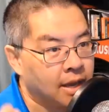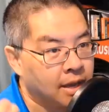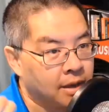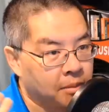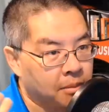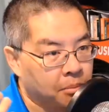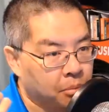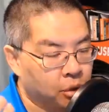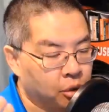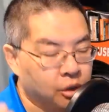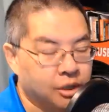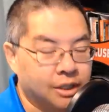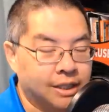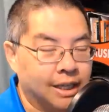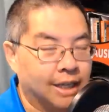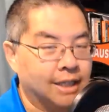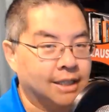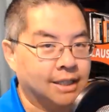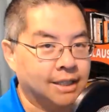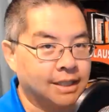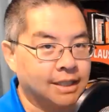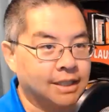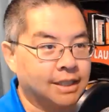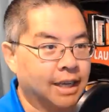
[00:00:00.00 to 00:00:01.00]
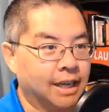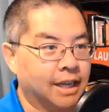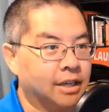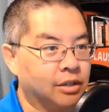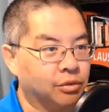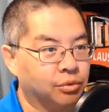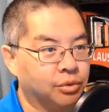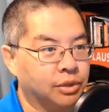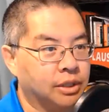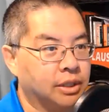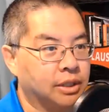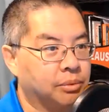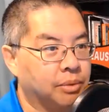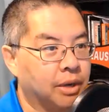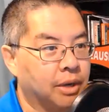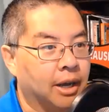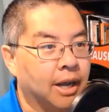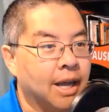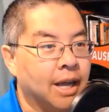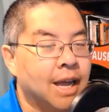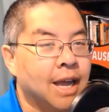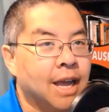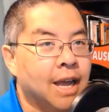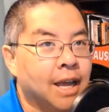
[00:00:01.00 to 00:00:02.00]
Presenting data really well.
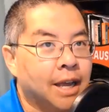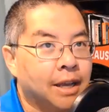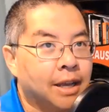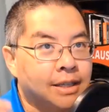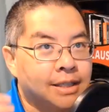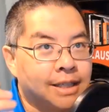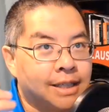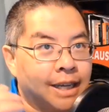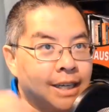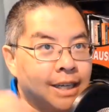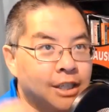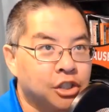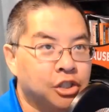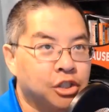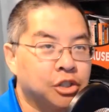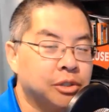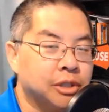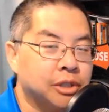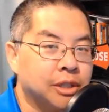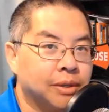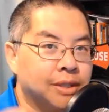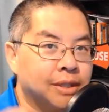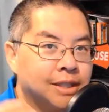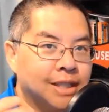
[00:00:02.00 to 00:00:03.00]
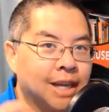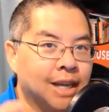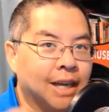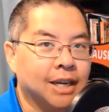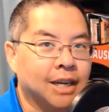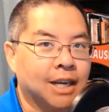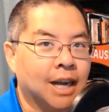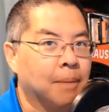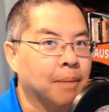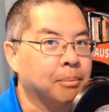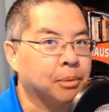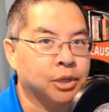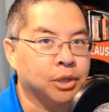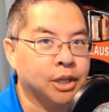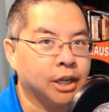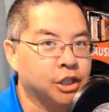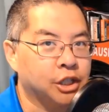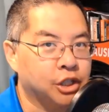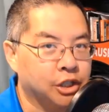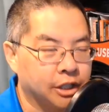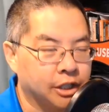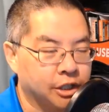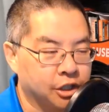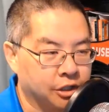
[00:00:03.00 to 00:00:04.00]
Data Studio is not a
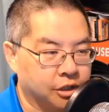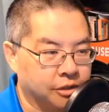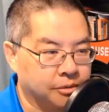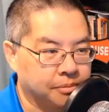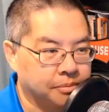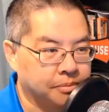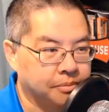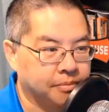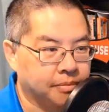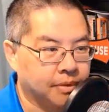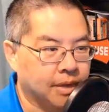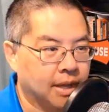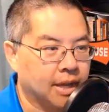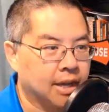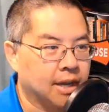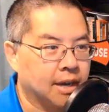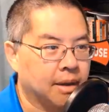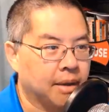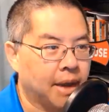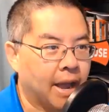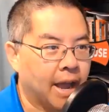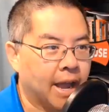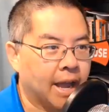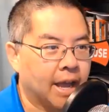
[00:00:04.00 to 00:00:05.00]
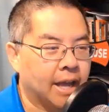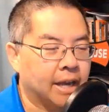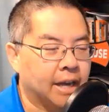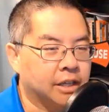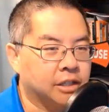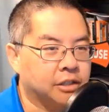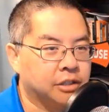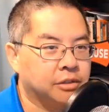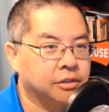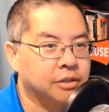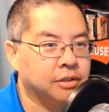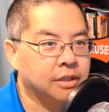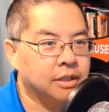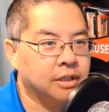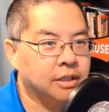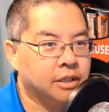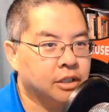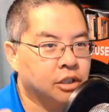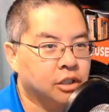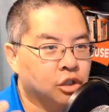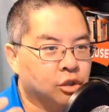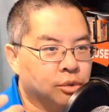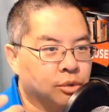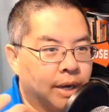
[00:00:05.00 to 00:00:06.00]
computation engine, and
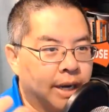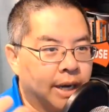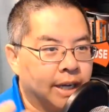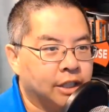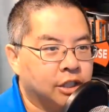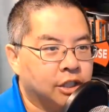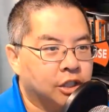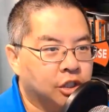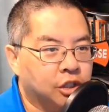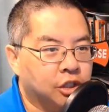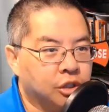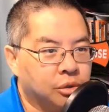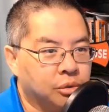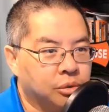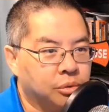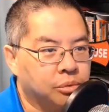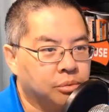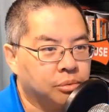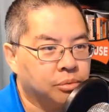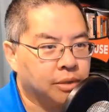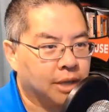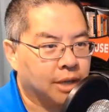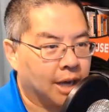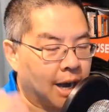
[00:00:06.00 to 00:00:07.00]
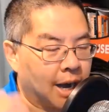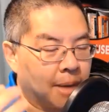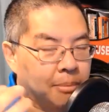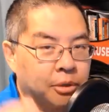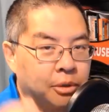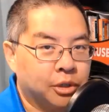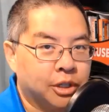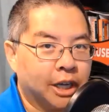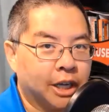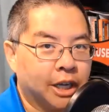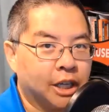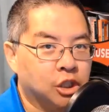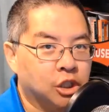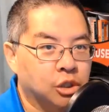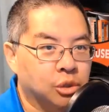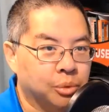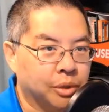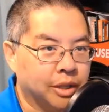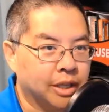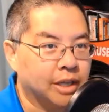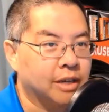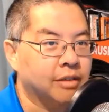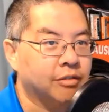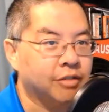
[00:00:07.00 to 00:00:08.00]
trying to do computations
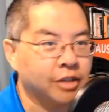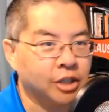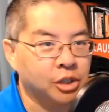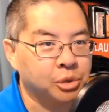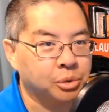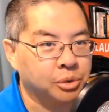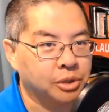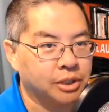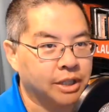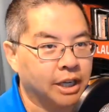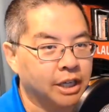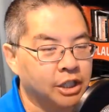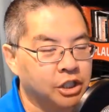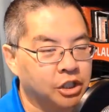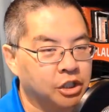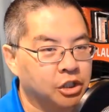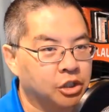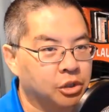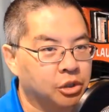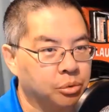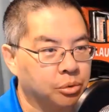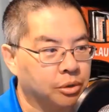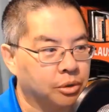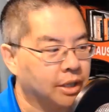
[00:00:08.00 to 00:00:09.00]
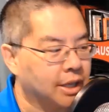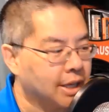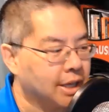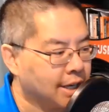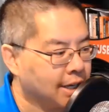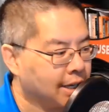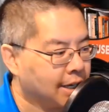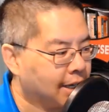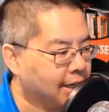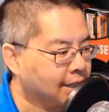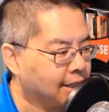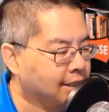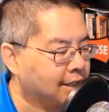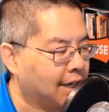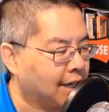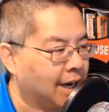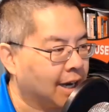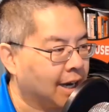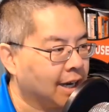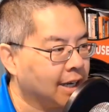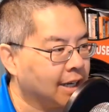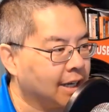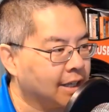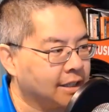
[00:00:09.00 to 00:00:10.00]
within a visualization tool is
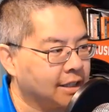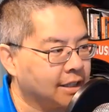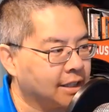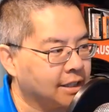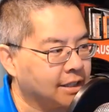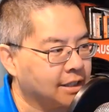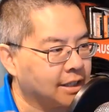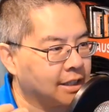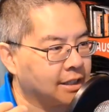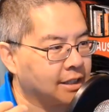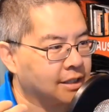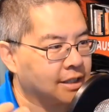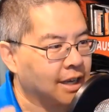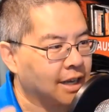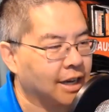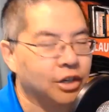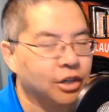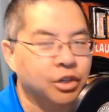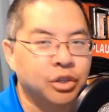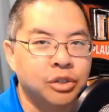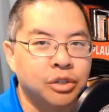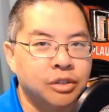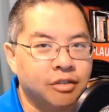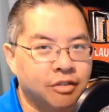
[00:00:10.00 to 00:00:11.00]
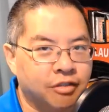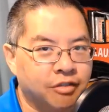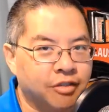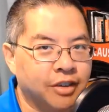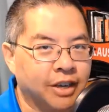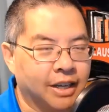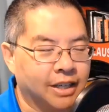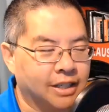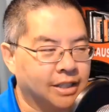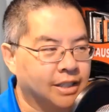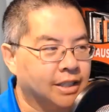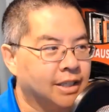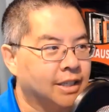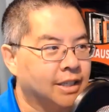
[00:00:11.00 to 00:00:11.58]
not a good fit.